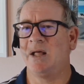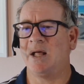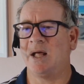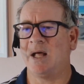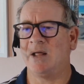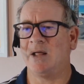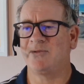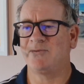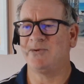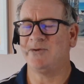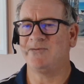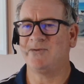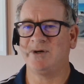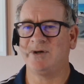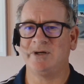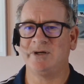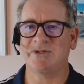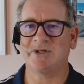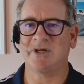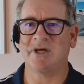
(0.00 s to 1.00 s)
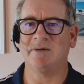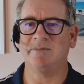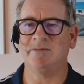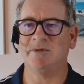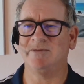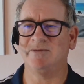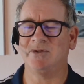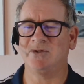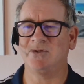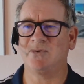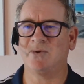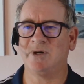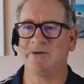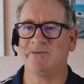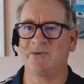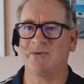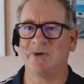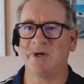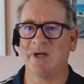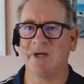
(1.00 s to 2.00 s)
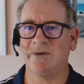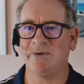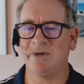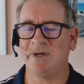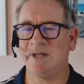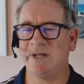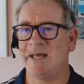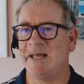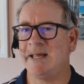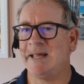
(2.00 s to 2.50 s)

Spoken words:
3-4 years ago, it moved to 2,400.